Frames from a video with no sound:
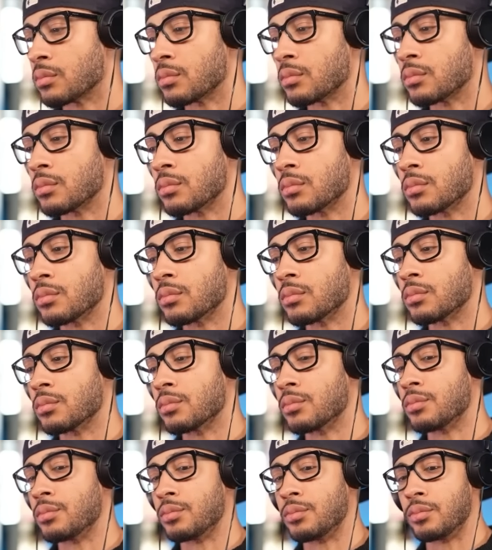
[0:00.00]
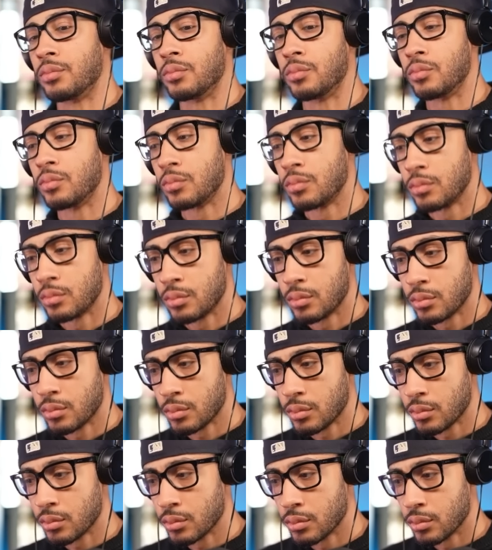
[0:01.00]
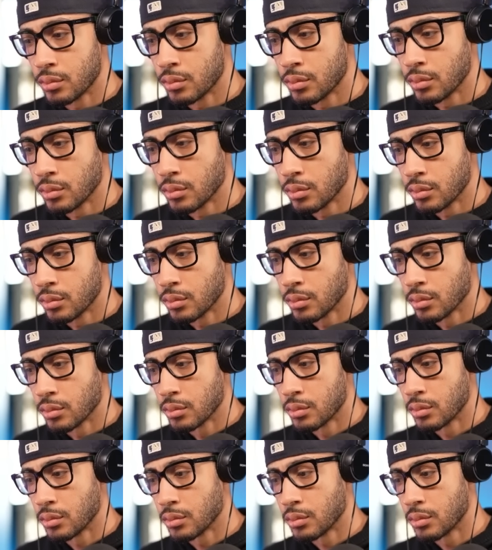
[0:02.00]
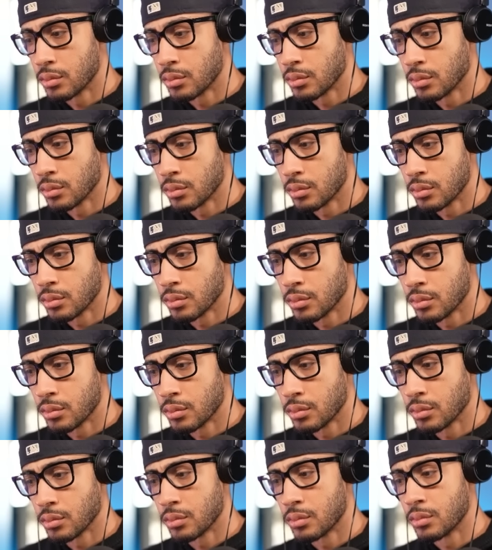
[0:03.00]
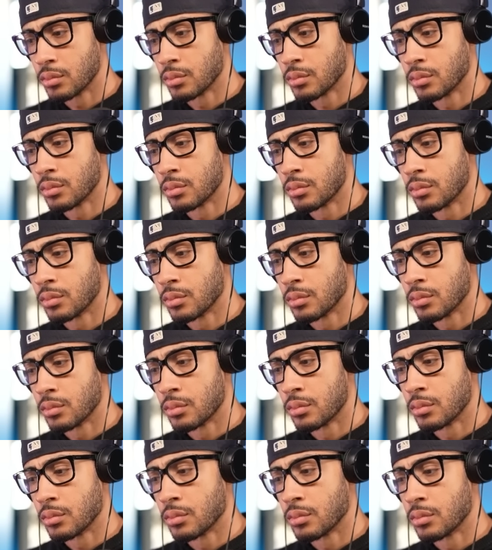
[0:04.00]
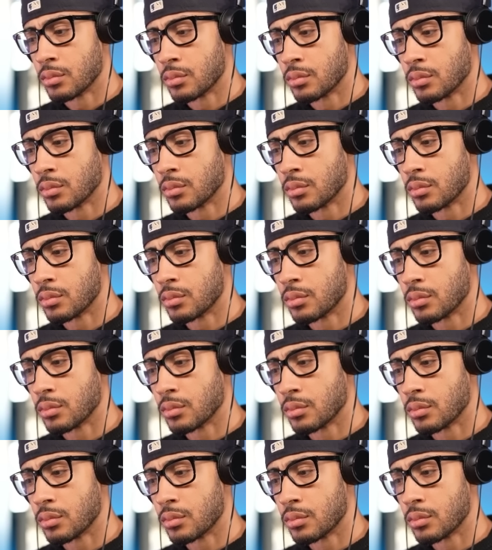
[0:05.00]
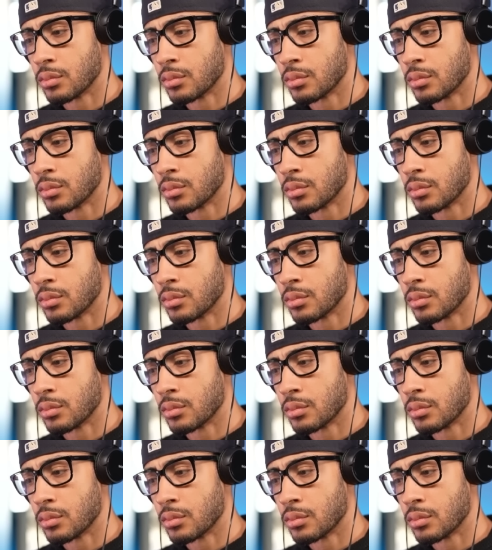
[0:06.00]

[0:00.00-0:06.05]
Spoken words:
(silent)